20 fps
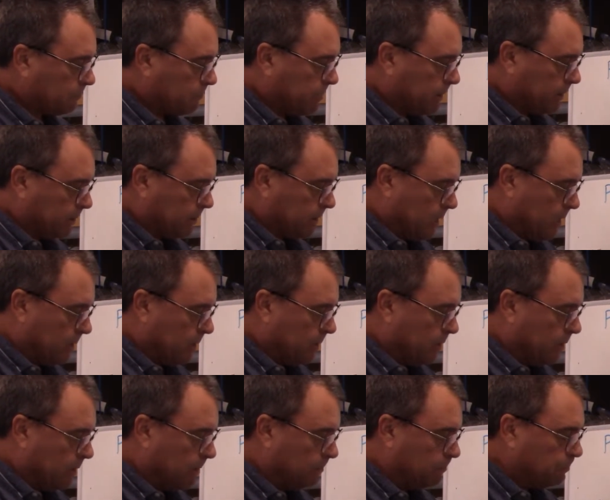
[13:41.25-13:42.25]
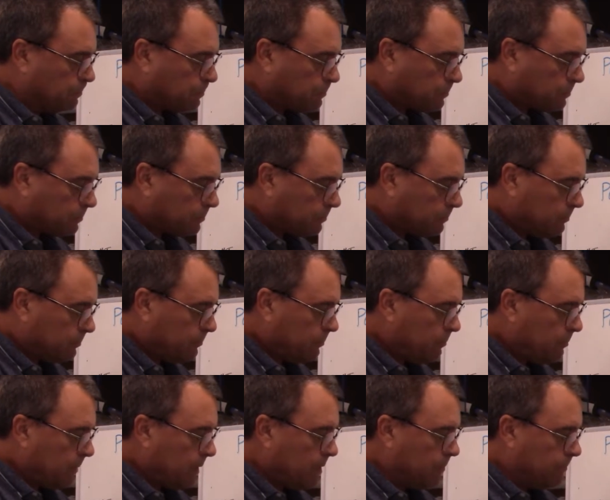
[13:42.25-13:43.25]
built onto them,
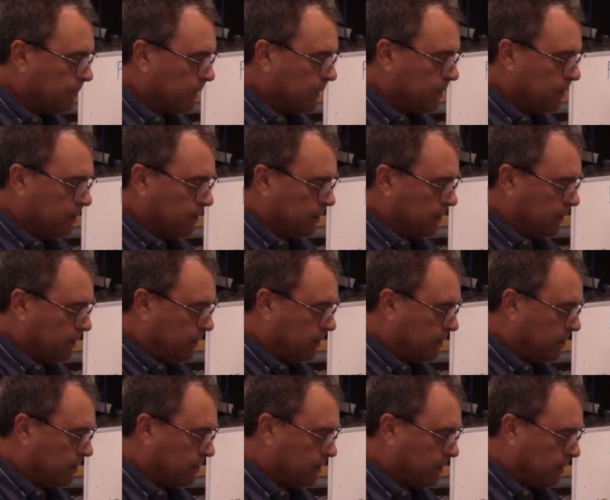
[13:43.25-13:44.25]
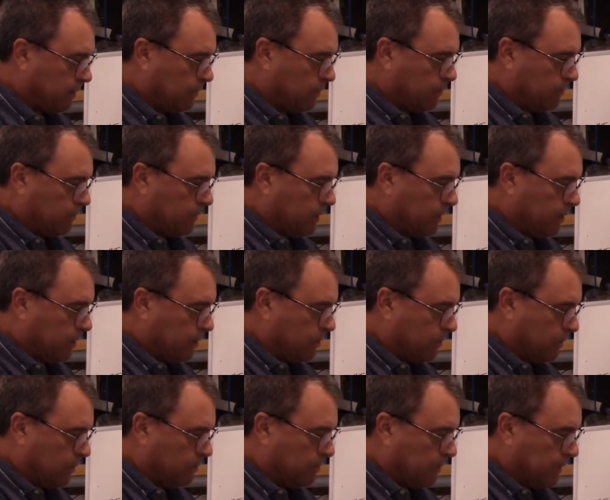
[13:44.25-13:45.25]
but you can just get,
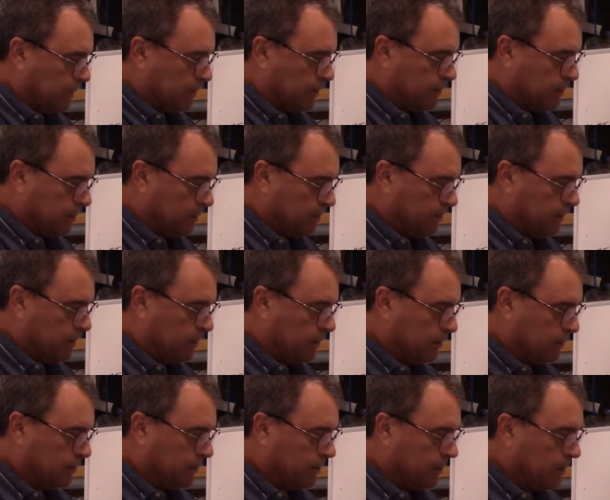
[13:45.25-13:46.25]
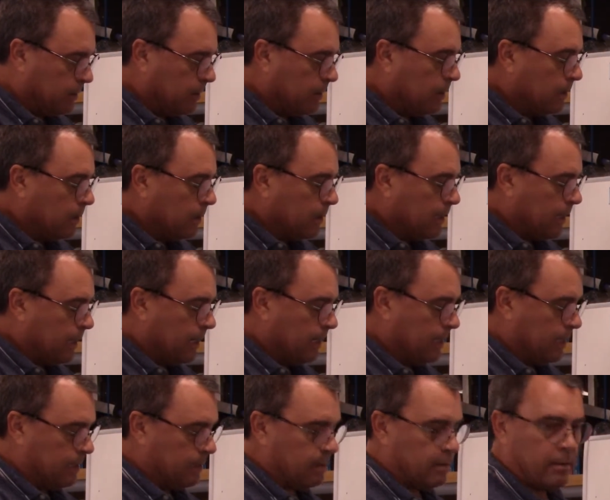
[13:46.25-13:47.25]
crimp-on terminals
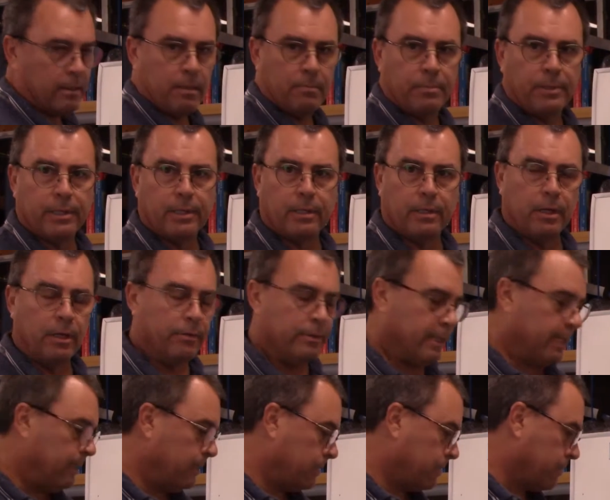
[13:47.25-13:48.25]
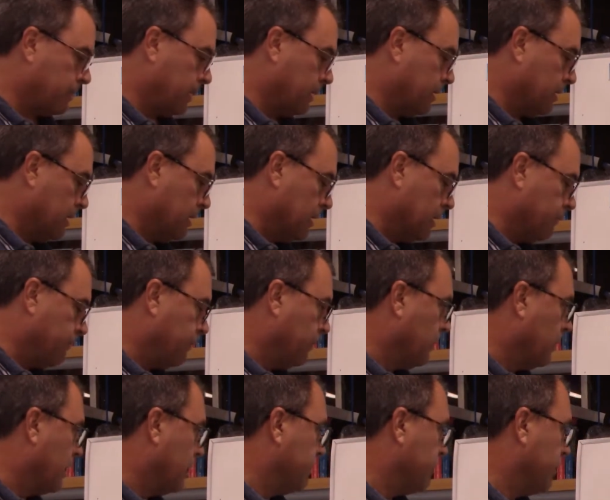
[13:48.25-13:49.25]
and put your own heat shrink on if you
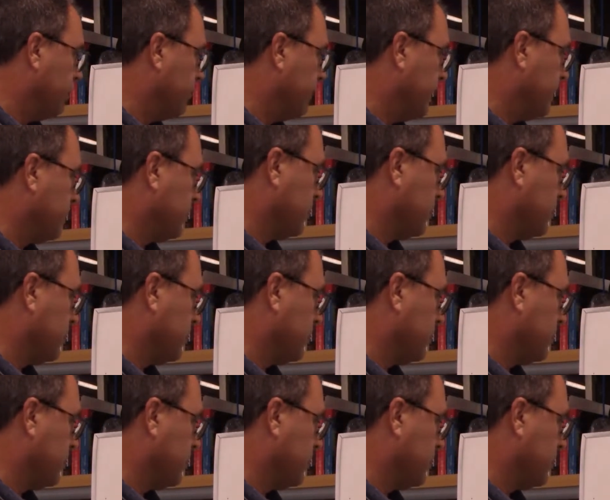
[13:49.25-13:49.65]
want, but make